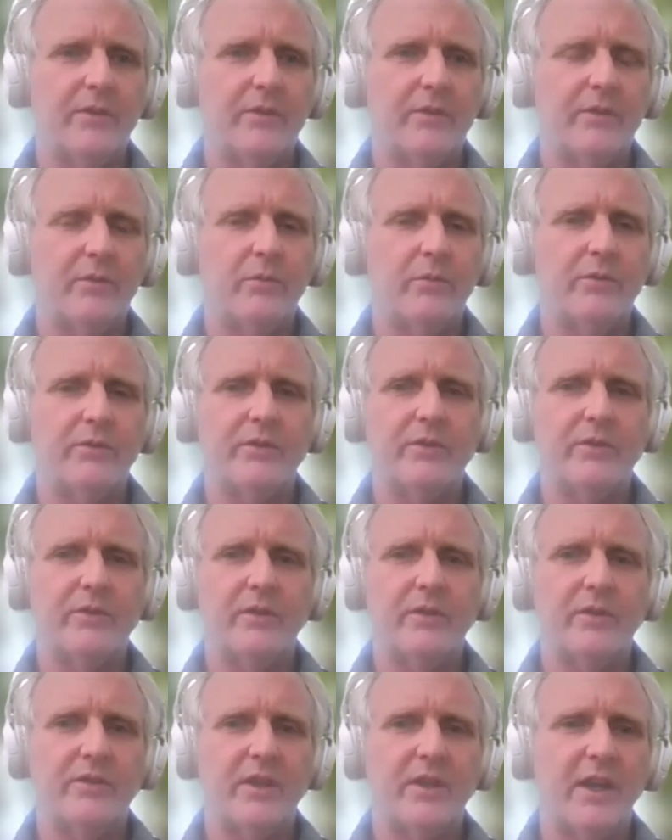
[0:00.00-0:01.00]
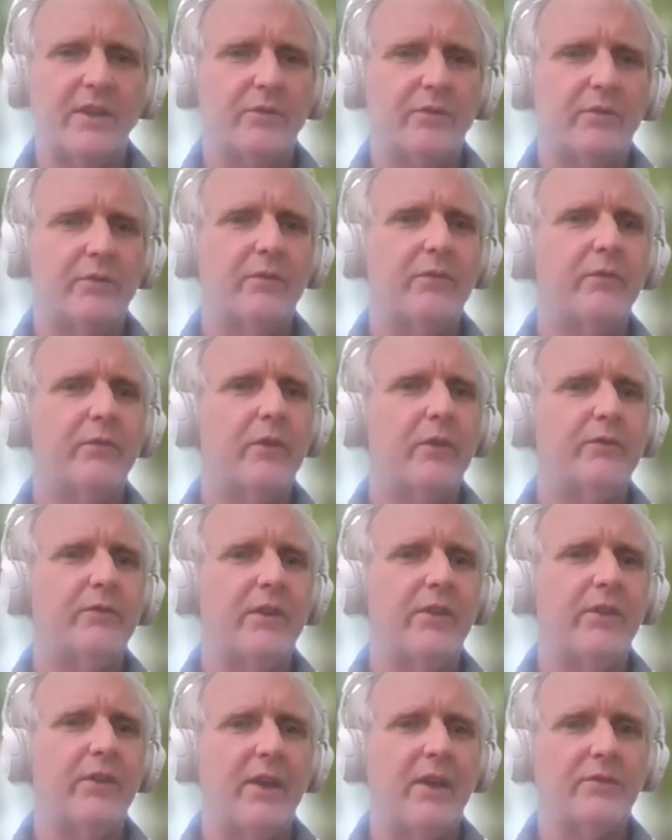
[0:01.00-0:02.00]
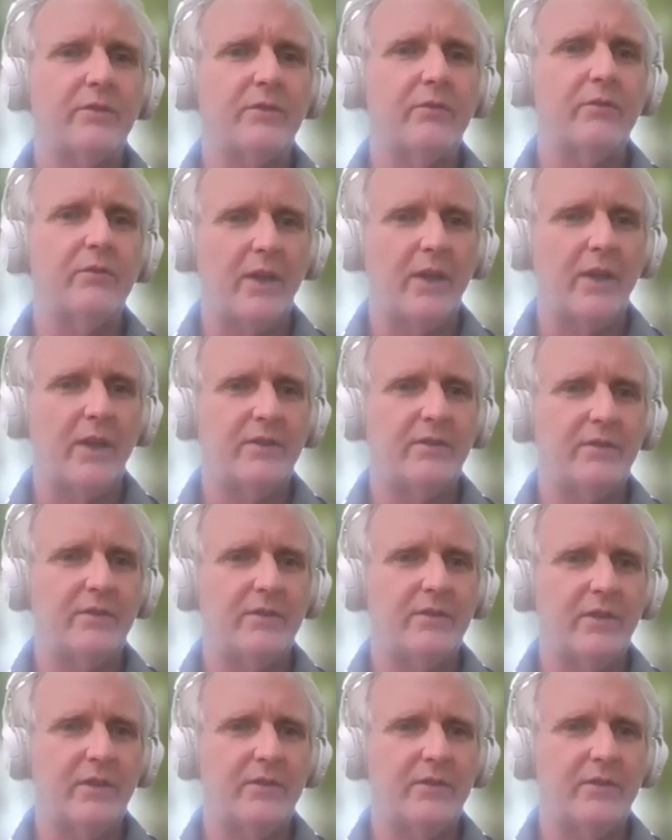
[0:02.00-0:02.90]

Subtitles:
that there's 150,000 fighters